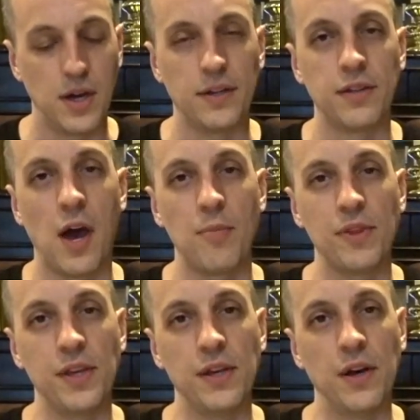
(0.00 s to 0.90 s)
atop
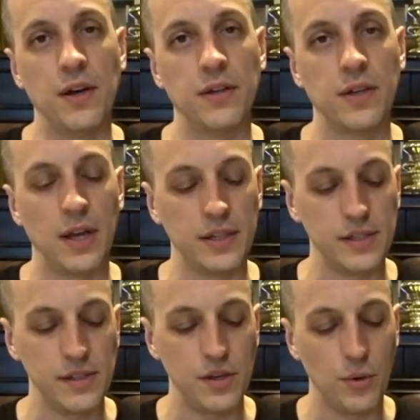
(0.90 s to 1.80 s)
the uh,
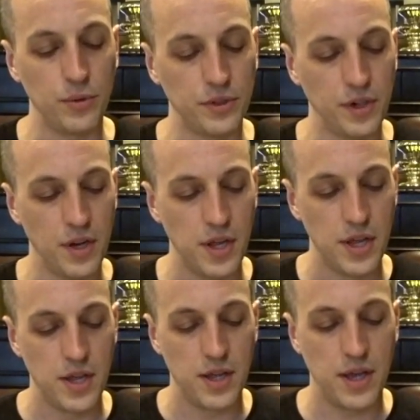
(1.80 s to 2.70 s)
LED holder
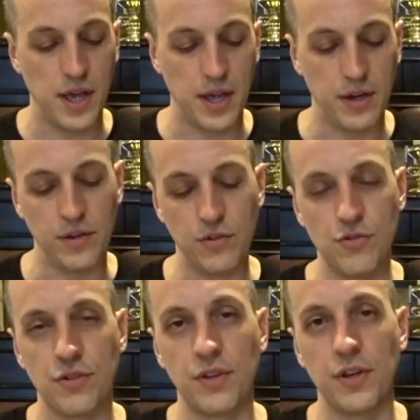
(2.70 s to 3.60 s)
and
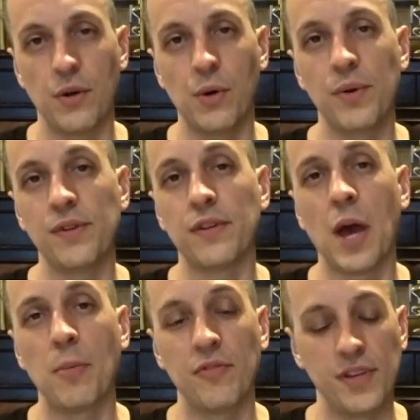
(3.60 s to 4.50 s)
usually you know always on
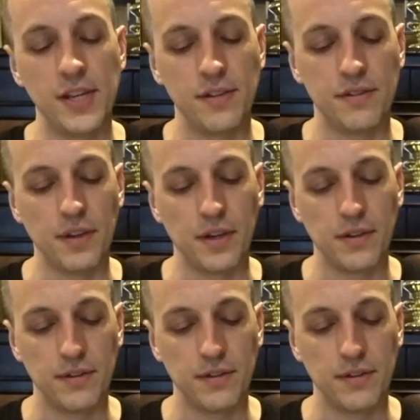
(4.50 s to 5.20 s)
top of a heat sink.